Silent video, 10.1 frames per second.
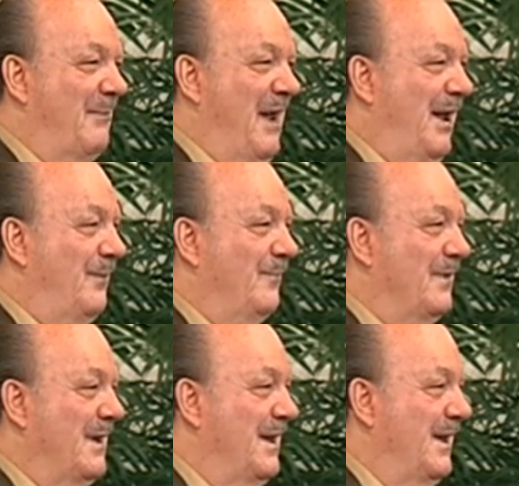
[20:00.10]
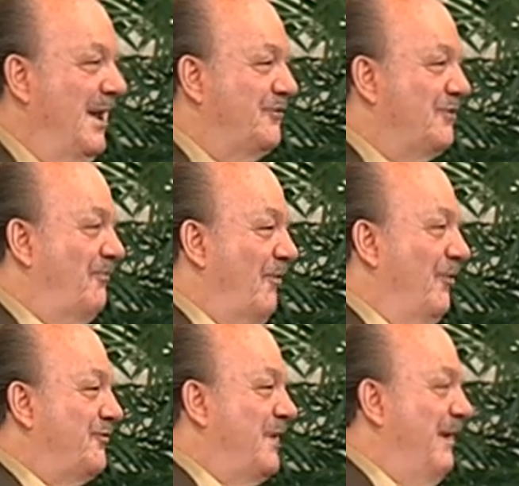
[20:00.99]
amen? It's the
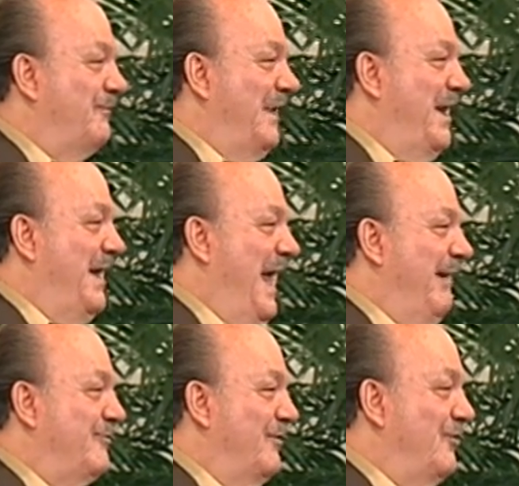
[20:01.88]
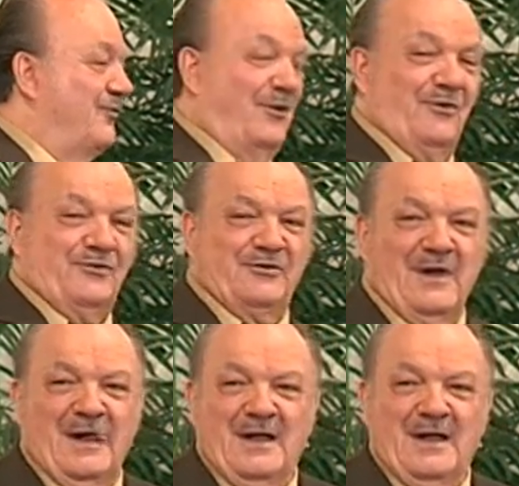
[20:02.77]
first gift that He gave to the church